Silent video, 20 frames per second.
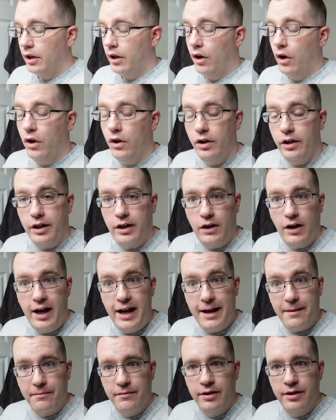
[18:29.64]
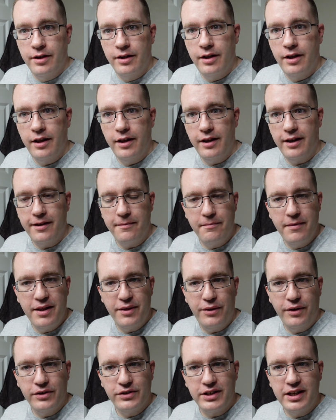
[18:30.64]
Holy crap, that
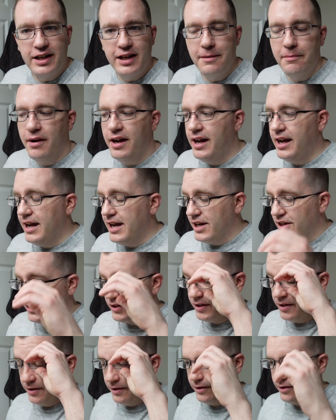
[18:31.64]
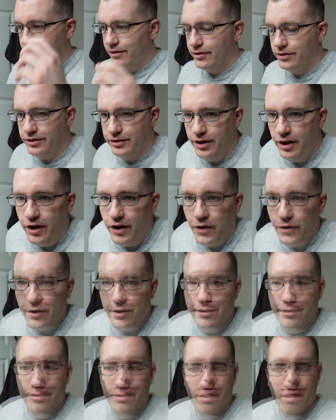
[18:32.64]
menthol is getting in my eyes. So,
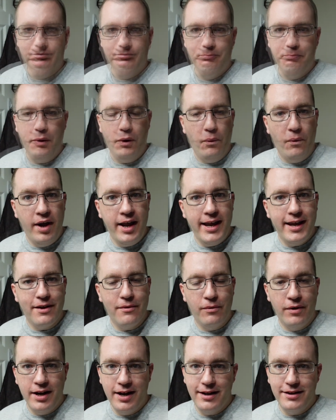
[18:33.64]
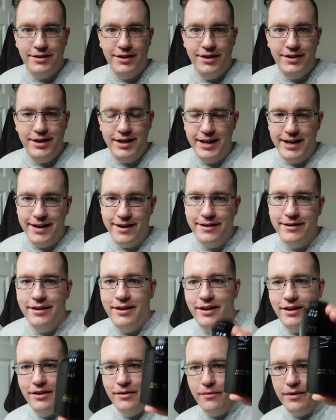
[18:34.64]
but wait, we're not done yet.
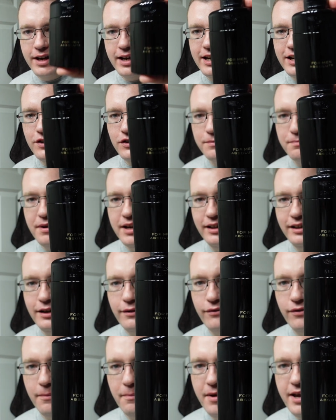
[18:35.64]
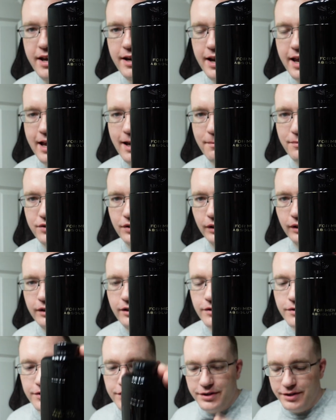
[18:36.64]
We gotta use Bentley for Men
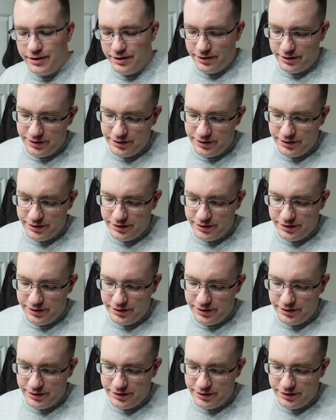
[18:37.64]
Absolute.